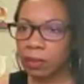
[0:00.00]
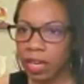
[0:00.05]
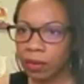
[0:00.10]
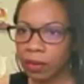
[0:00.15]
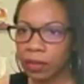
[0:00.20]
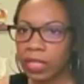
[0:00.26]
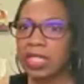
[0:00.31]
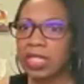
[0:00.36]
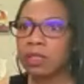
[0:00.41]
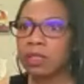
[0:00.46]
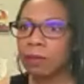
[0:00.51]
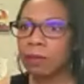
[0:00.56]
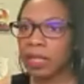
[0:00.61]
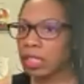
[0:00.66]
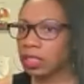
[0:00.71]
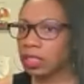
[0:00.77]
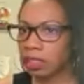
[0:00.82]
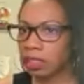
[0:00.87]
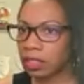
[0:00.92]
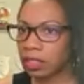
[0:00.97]
areas
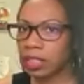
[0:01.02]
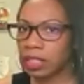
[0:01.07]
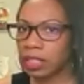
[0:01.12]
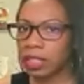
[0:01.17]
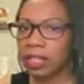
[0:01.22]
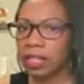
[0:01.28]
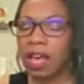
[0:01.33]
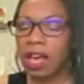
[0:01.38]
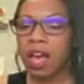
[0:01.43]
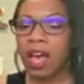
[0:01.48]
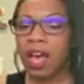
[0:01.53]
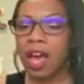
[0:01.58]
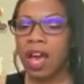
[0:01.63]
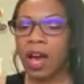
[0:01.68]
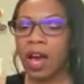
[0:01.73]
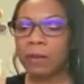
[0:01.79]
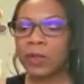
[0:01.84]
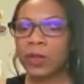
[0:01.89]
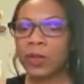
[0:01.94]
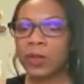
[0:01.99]
smelling good?
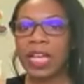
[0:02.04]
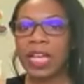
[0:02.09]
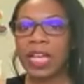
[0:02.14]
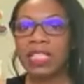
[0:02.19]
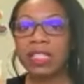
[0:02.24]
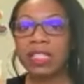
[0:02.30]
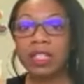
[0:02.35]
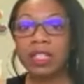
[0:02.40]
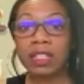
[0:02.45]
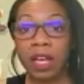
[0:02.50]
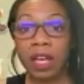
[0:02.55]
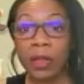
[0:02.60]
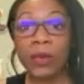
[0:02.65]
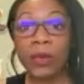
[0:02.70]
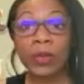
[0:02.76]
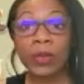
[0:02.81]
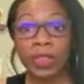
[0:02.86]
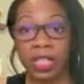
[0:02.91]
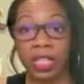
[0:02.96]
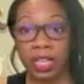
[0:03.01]
Um, so that's
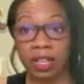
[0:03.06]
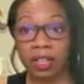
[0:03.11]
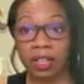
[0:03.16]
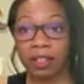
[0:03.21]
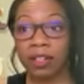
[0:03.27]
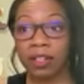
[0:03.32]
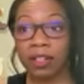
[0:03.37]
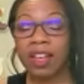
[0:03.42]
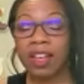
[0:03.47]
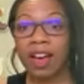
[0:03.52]
another thing.